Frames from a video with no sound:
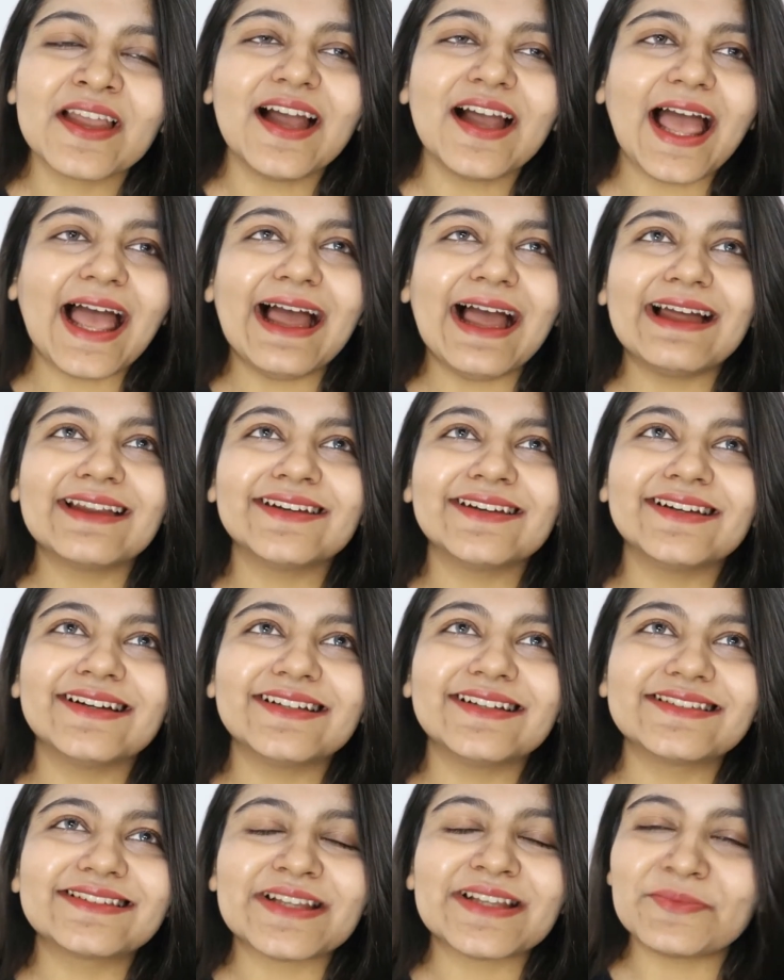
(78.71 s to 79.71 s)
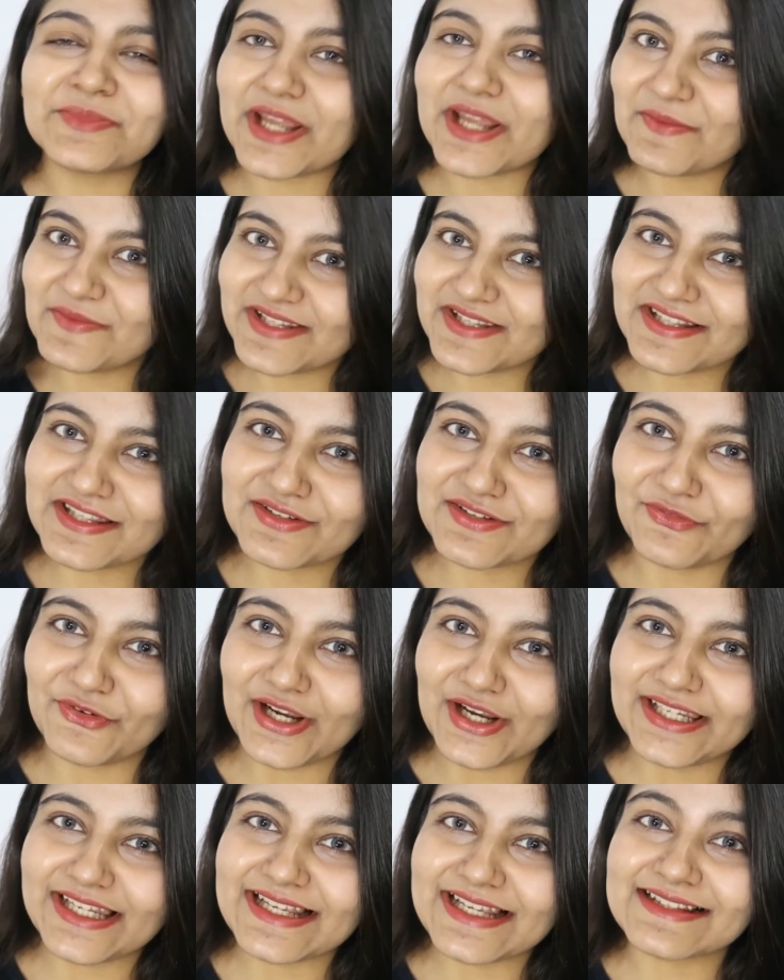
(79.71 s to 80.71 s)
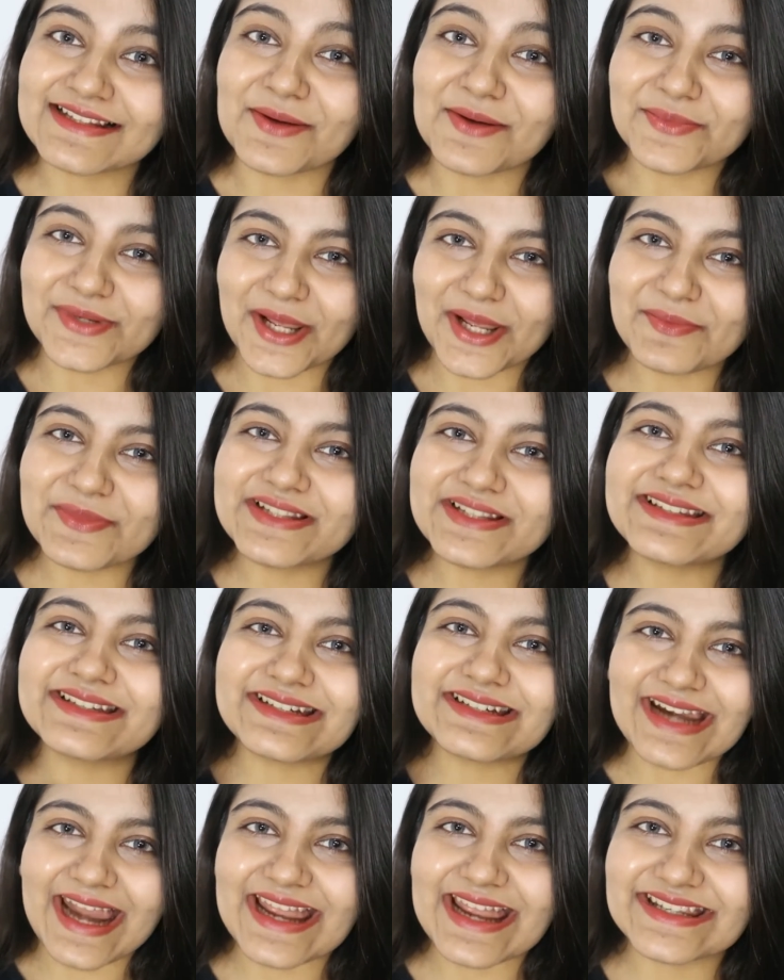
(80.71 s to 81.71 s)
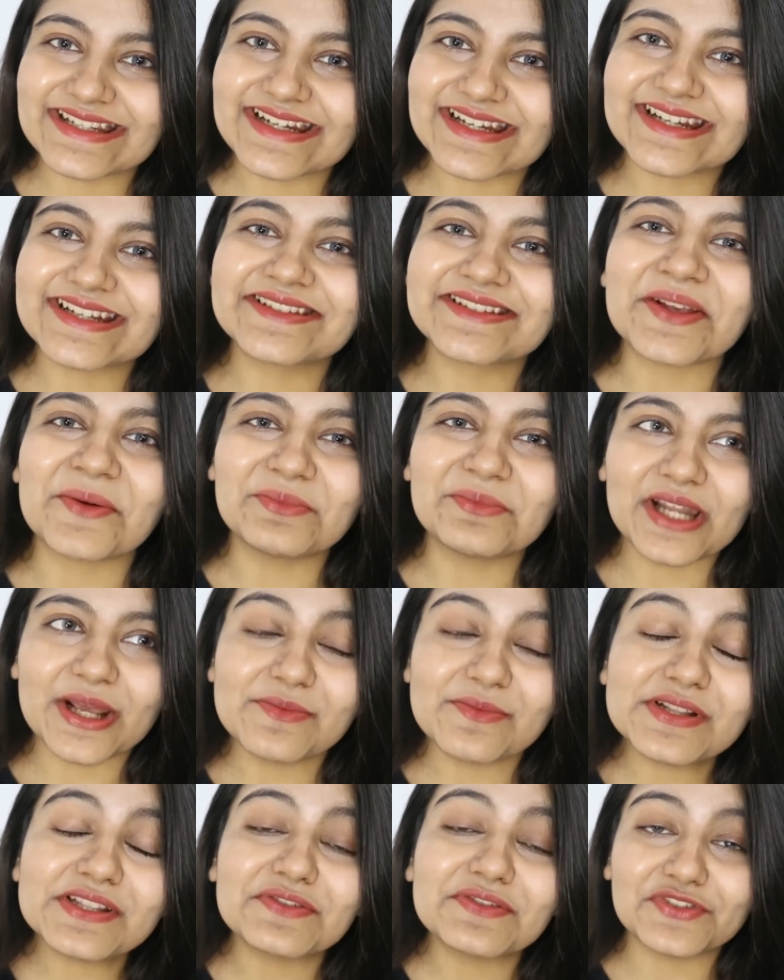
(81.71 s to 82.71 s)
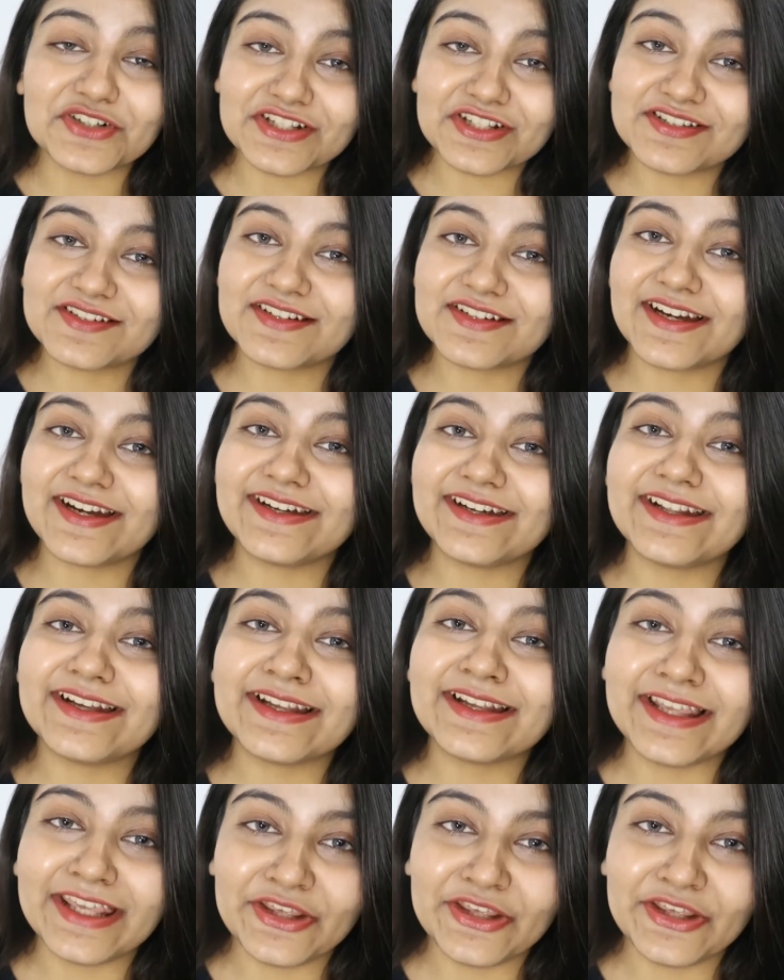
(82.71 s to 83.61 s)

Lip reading: and sometimes it's funny, sometimes it's tragic, sometimes it's frustrating.